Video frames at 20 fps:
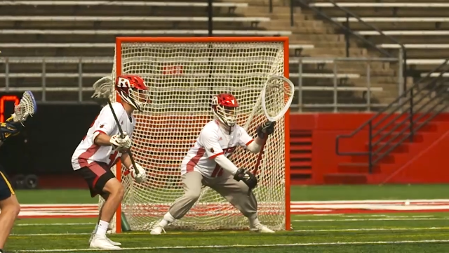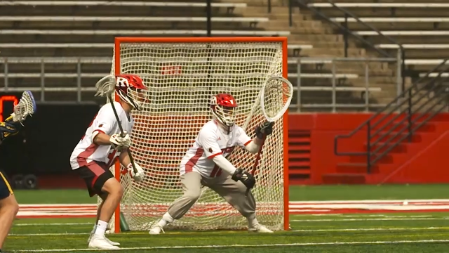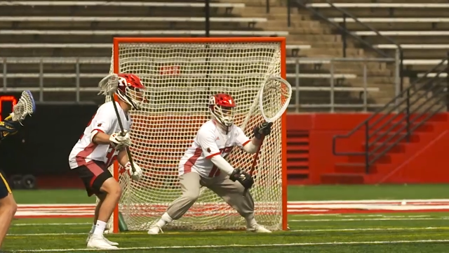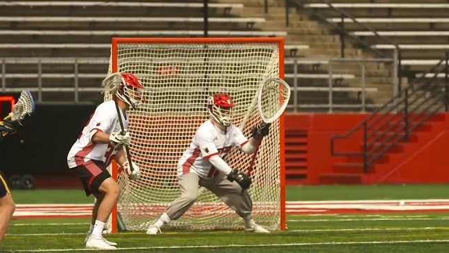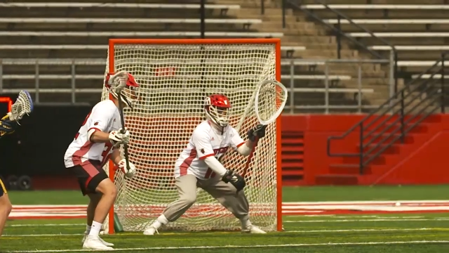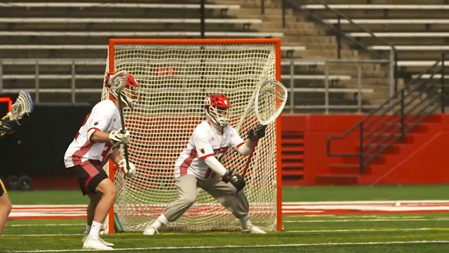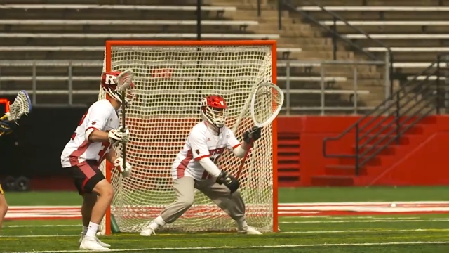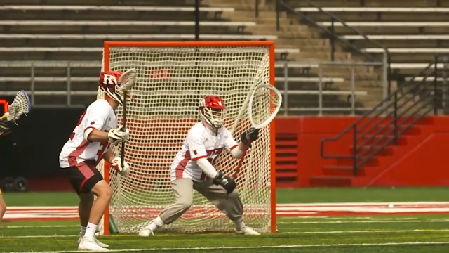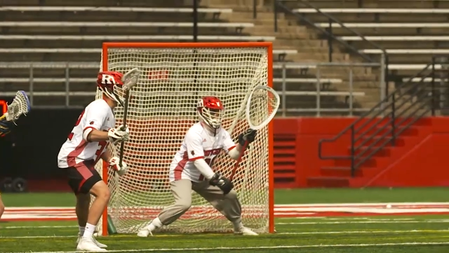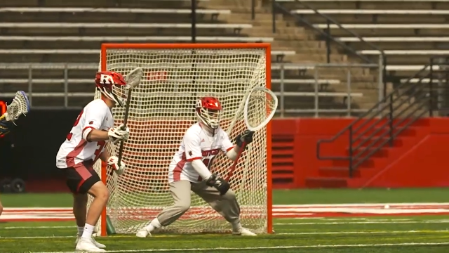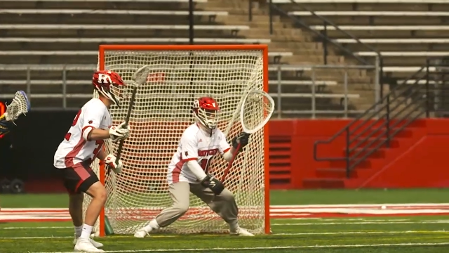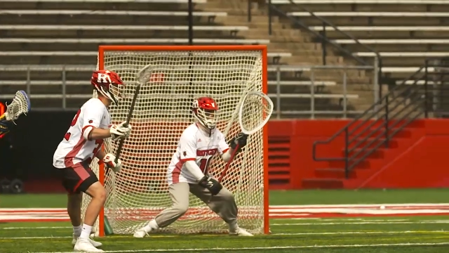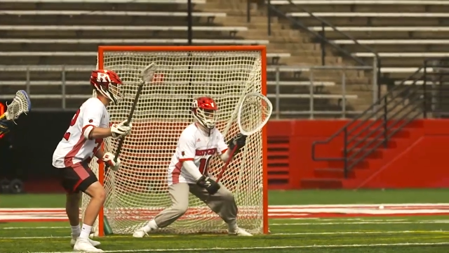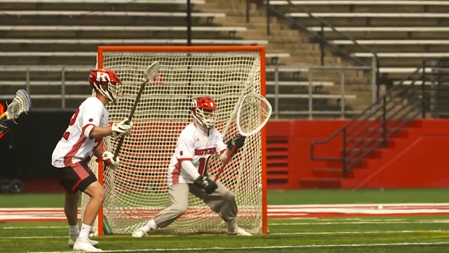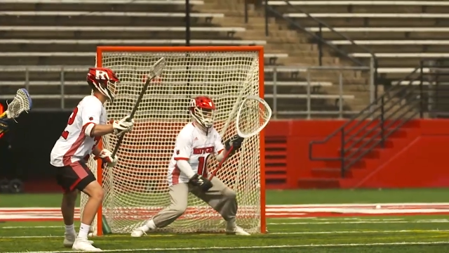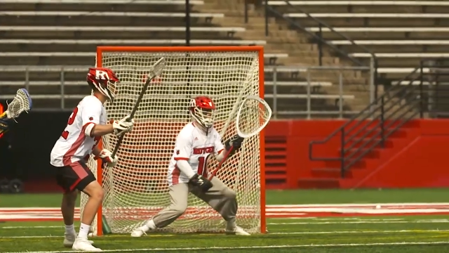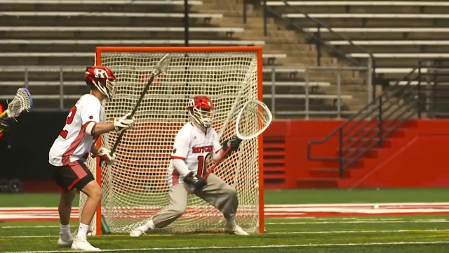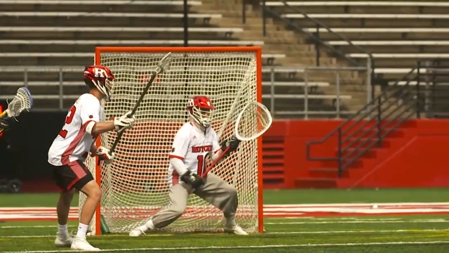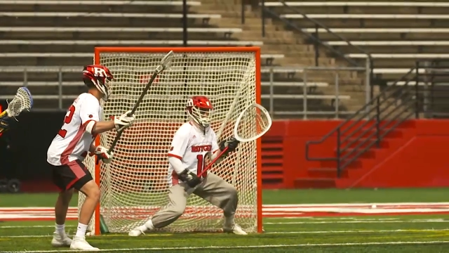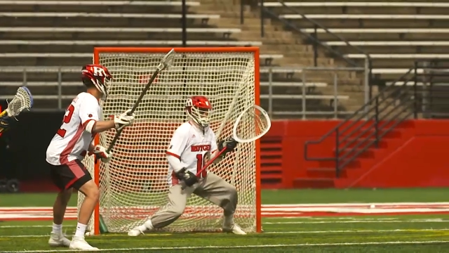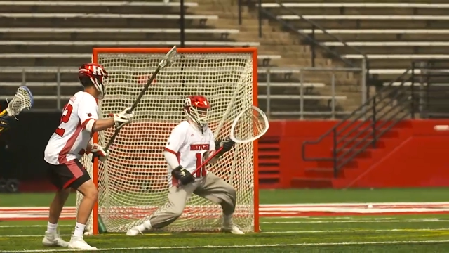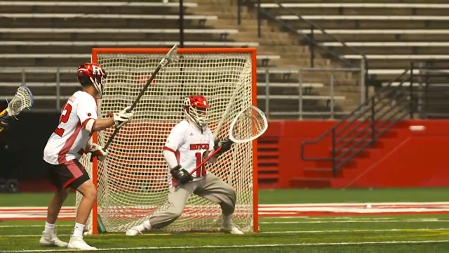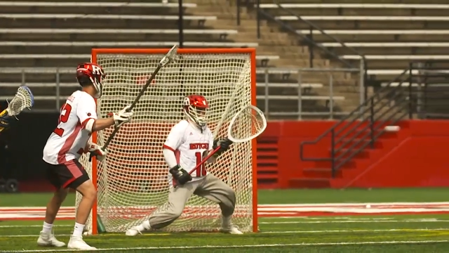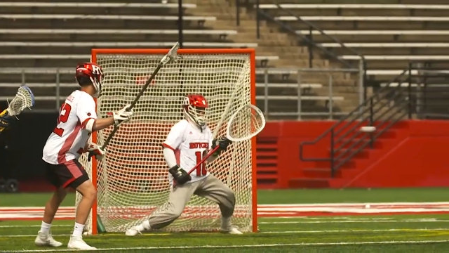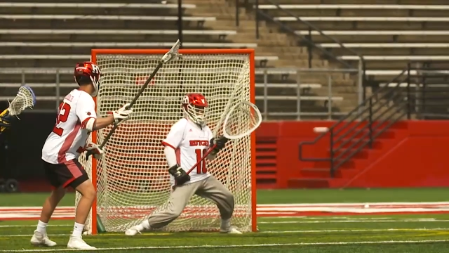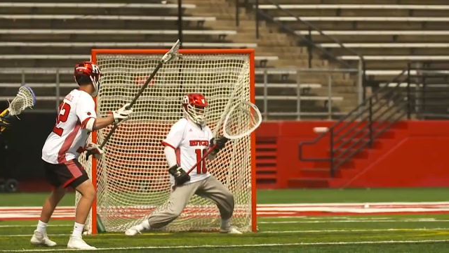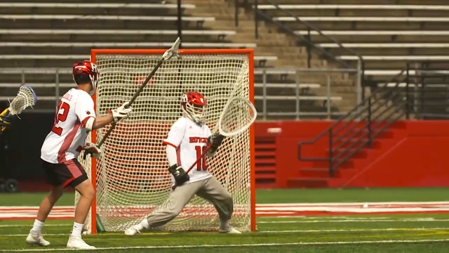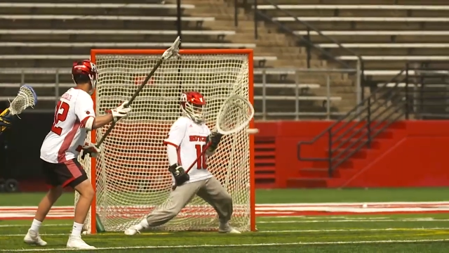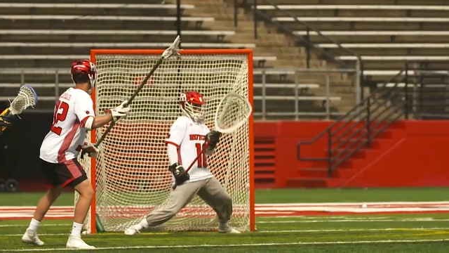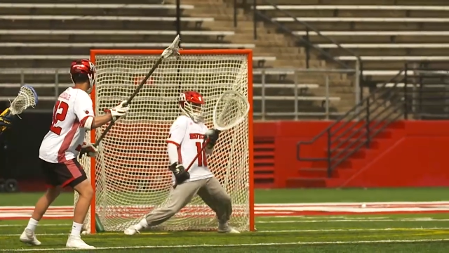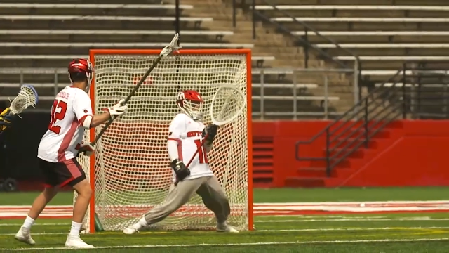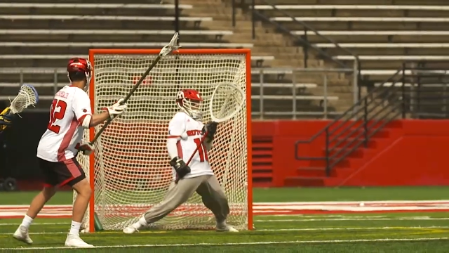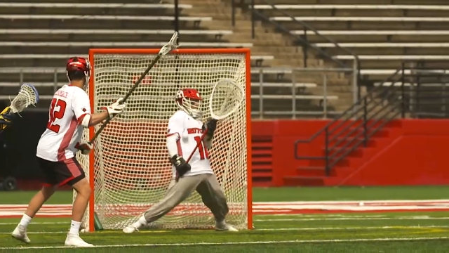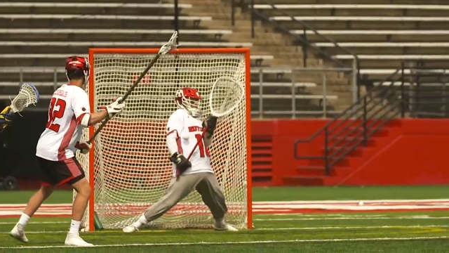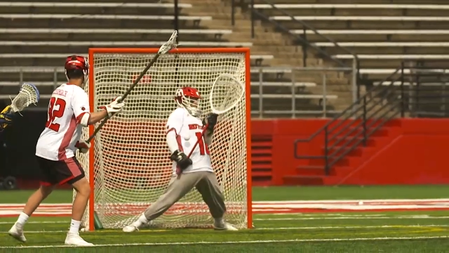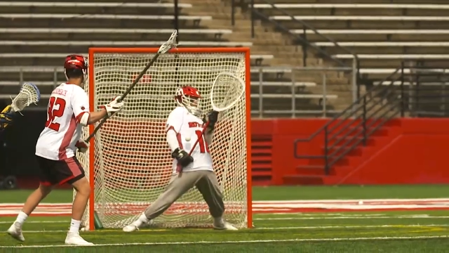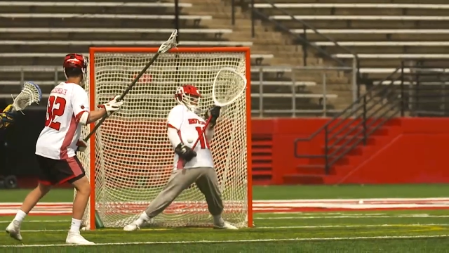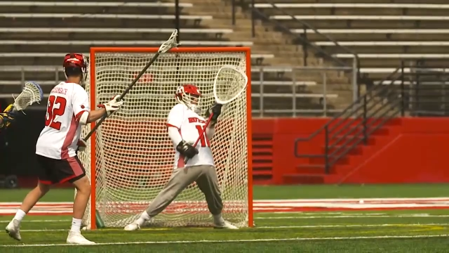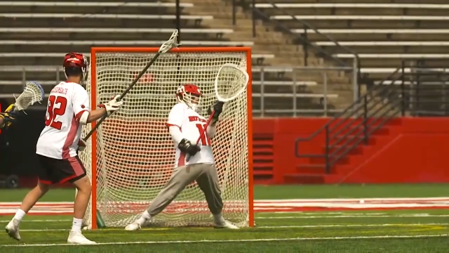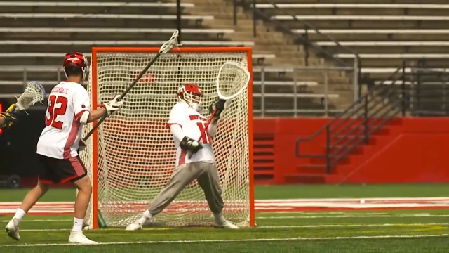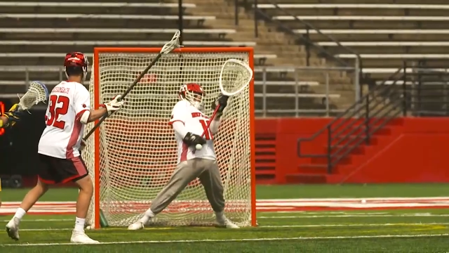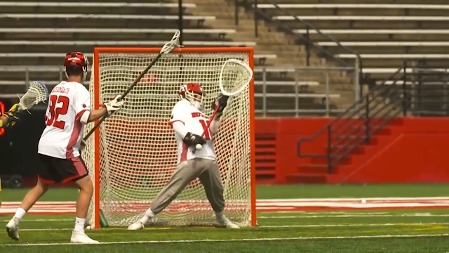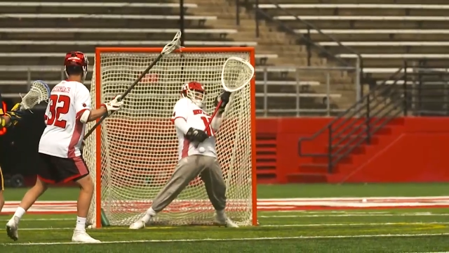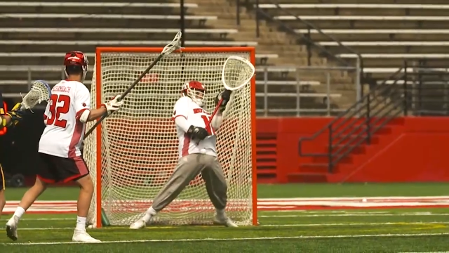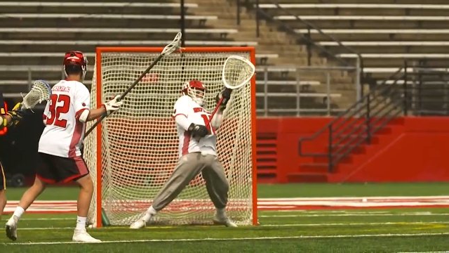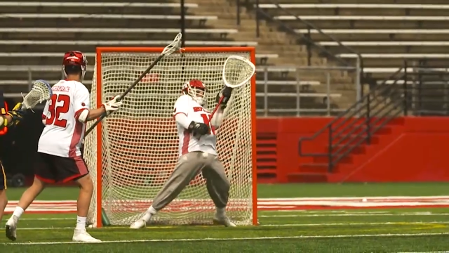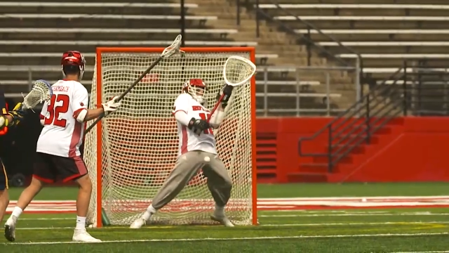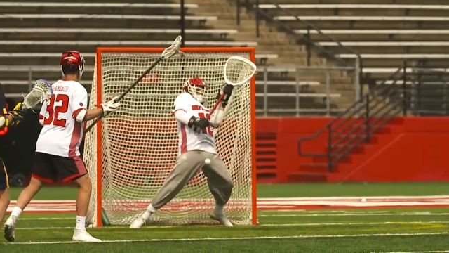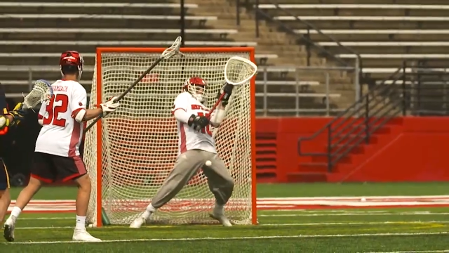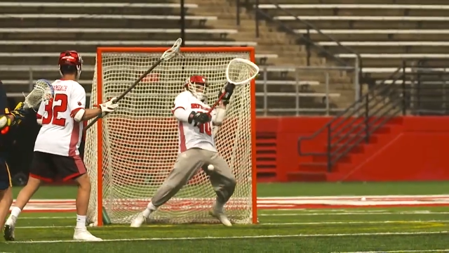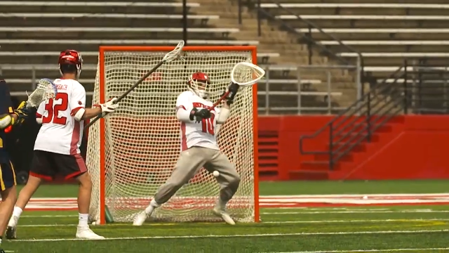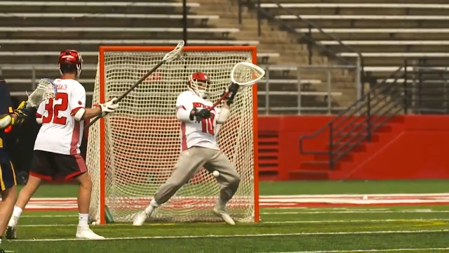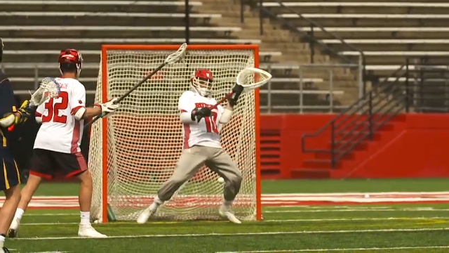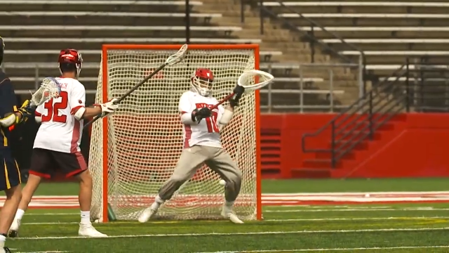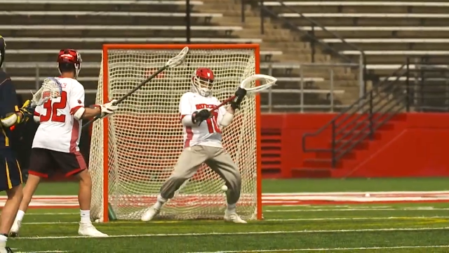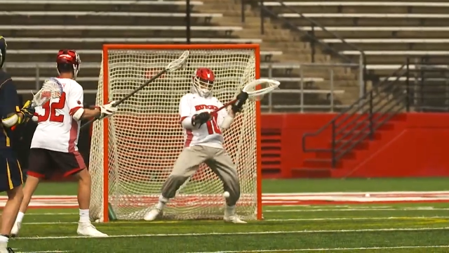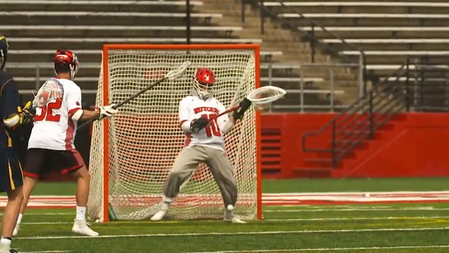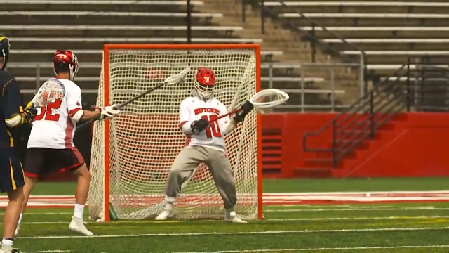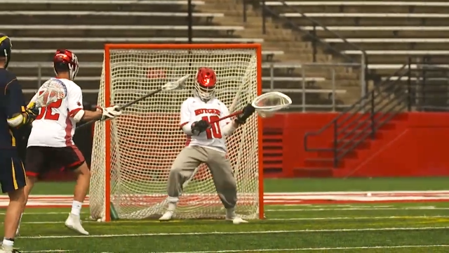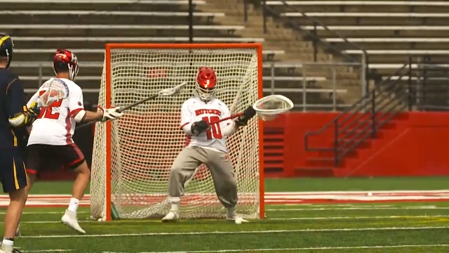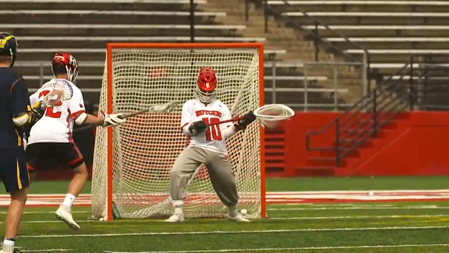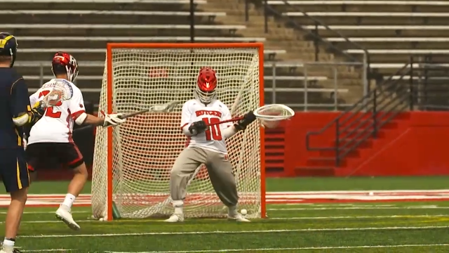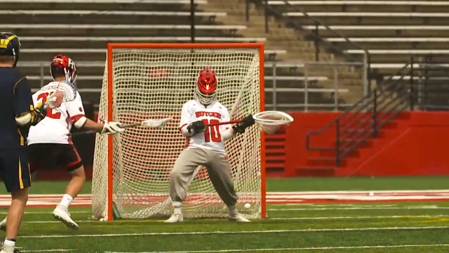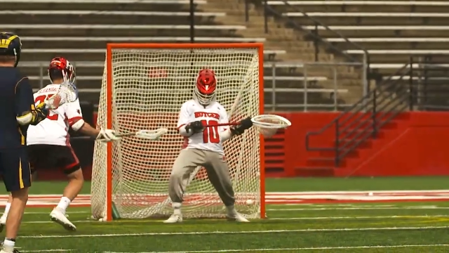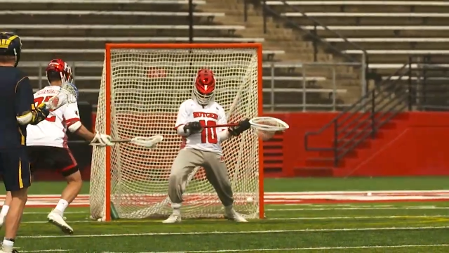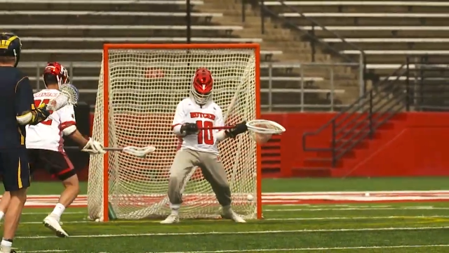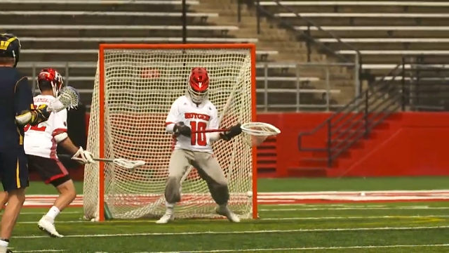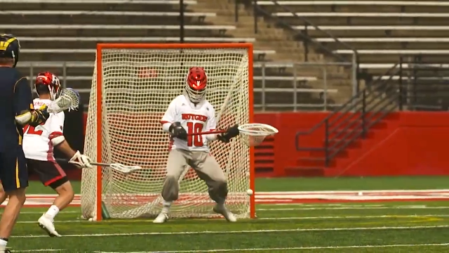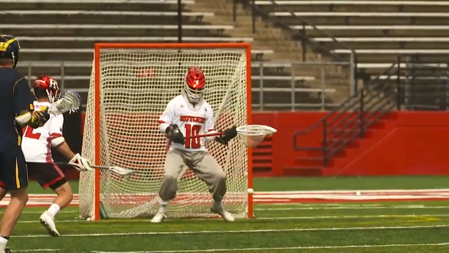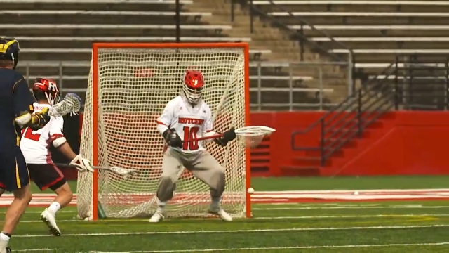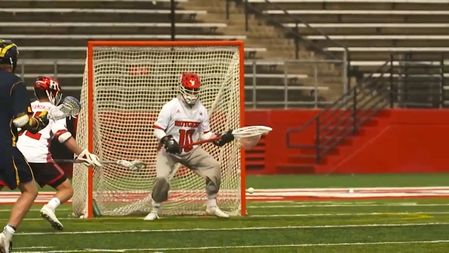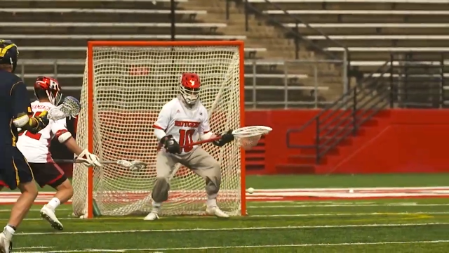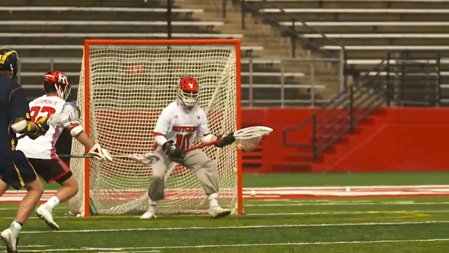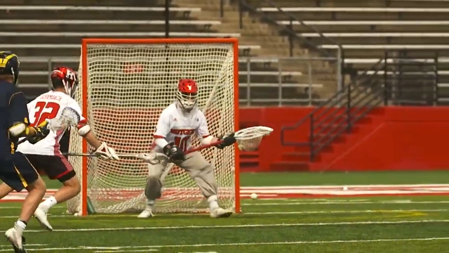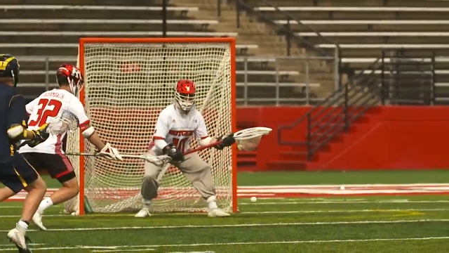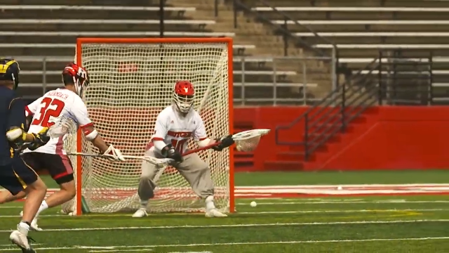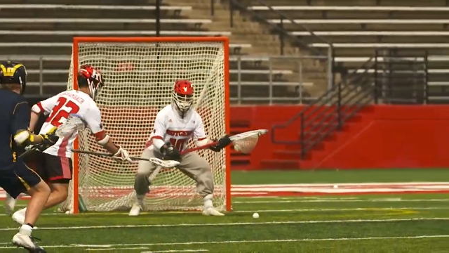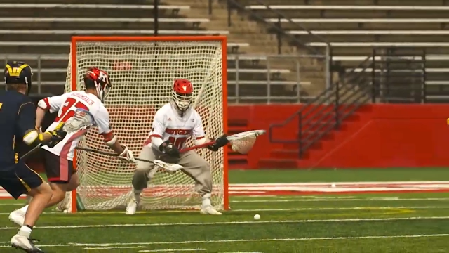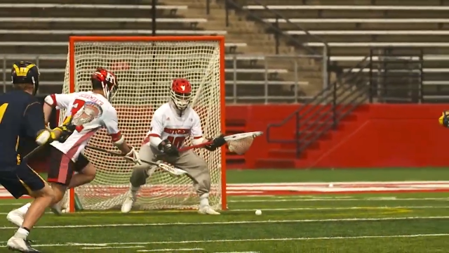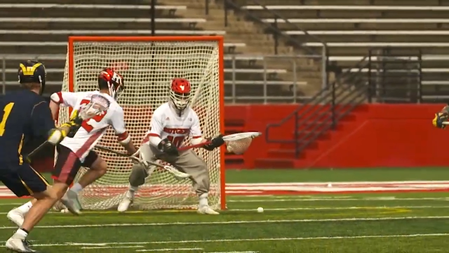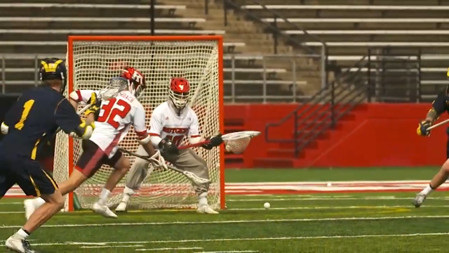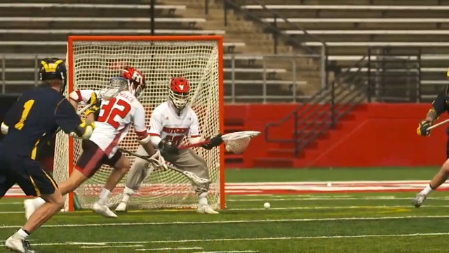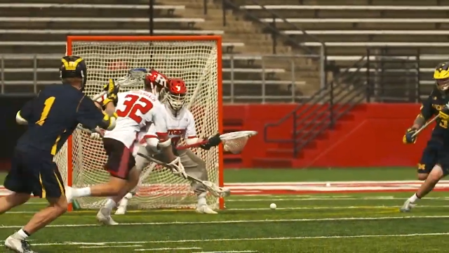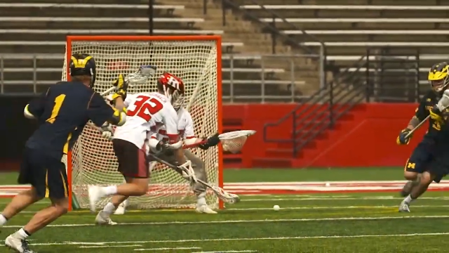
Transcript: [unreadable: no face in view]